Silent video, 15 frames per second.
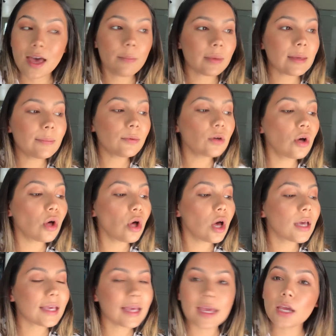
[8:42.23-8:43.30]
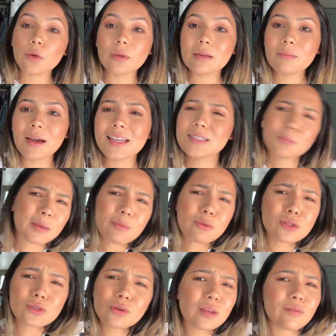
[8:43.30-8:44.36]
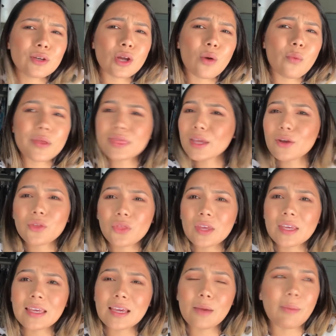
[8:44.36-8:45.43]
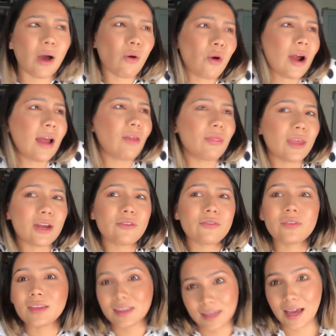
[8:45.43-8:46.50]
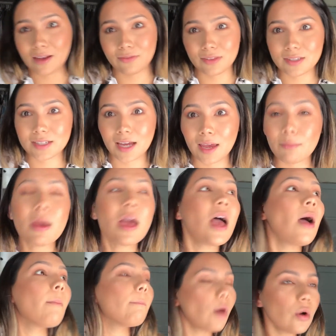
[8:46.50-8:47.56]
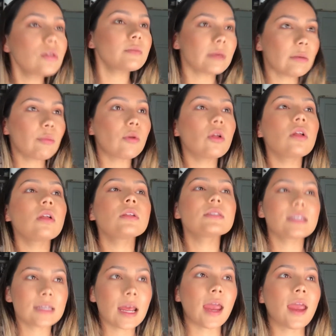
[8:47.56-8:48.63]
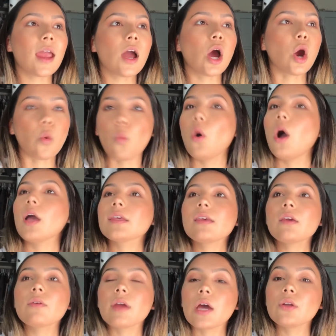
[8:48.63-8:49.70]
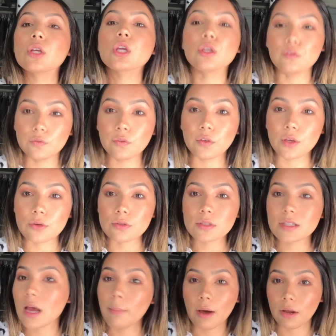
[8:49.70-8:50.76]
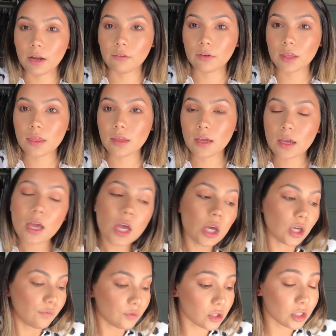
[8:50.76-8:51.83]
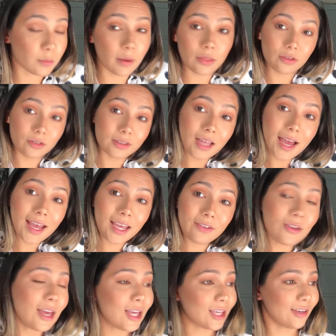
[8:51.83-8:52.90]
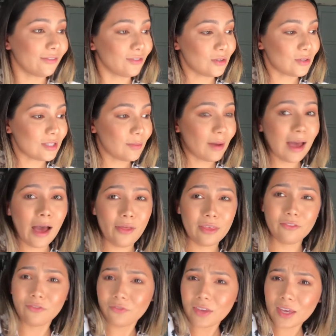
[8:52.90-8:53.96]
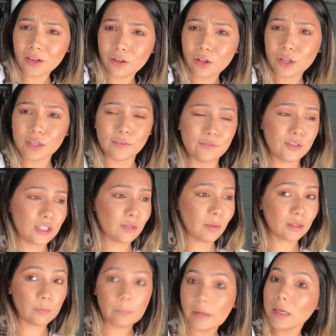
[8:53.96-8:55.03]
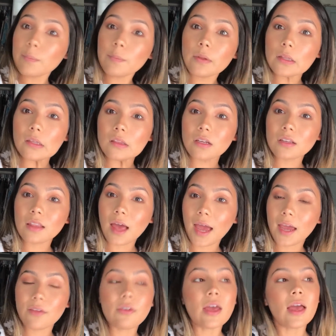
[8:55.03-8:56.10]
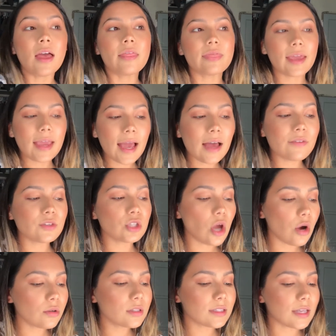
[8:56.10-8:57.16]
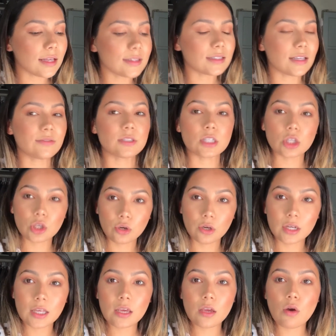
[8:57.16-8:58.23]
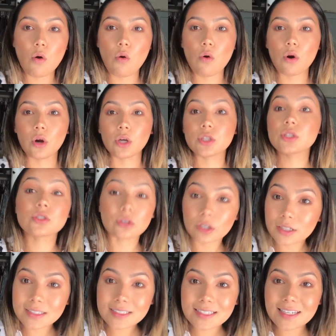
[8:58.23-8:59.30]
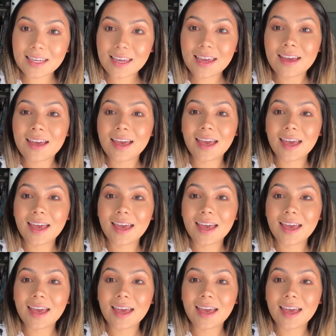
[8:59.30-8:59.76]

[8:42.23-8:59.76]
People can't read minds. People don't even know what they're thinking about or how they're feeling half the time. Most people today are walking around confused about everything confused about their life, confused about how they feel, confused about the people in their life. They have no sense of security or certainty.